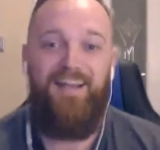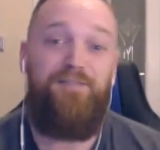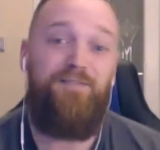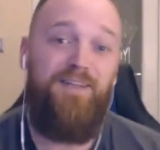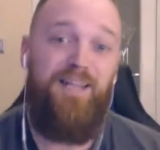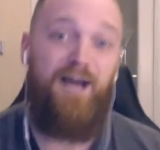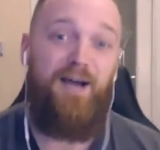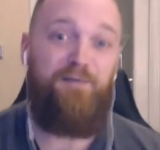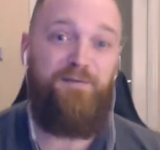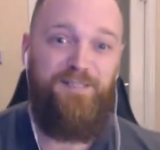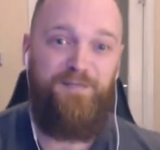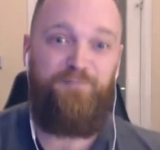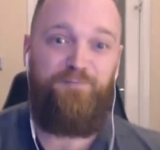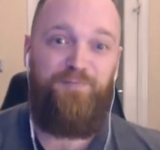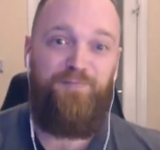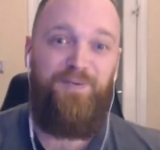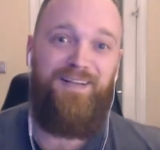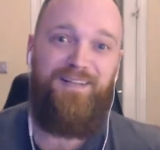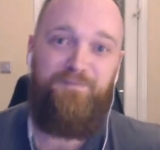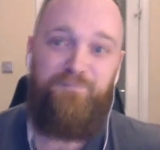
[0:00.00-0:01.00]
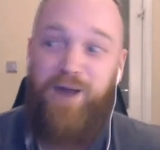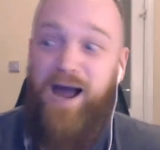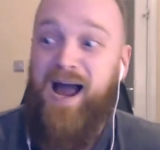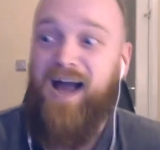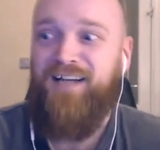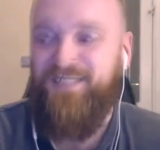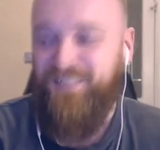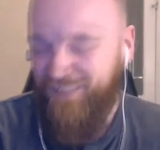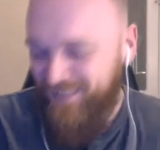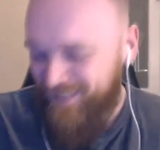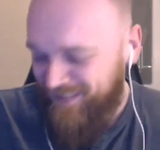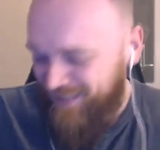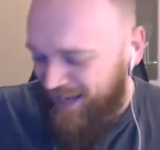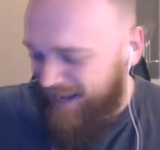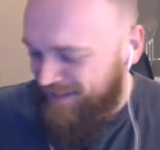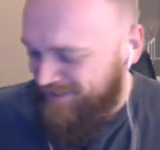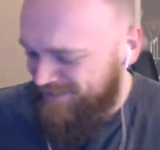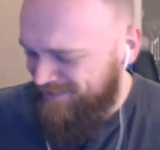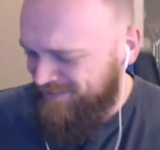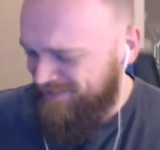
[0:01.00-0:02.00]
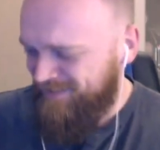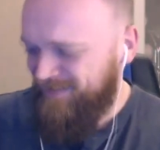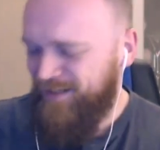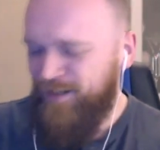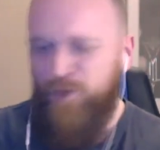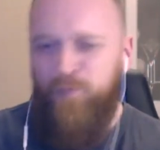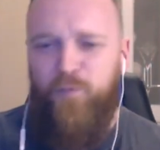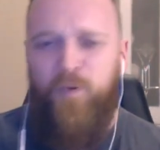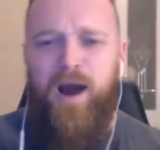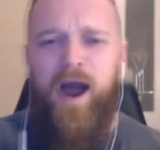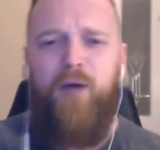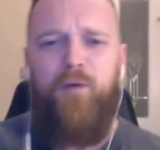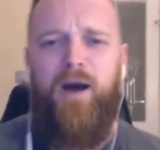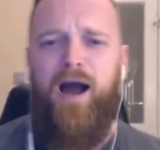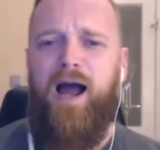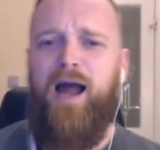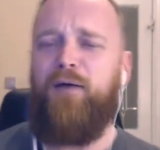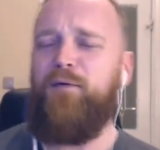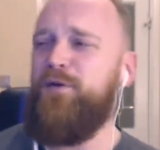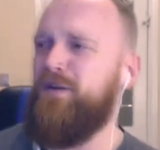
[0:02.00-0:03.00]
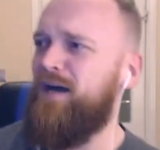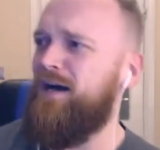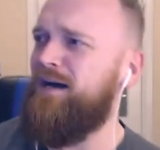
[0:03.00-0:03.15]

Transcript: And even that was a partially a guess. Wow, I would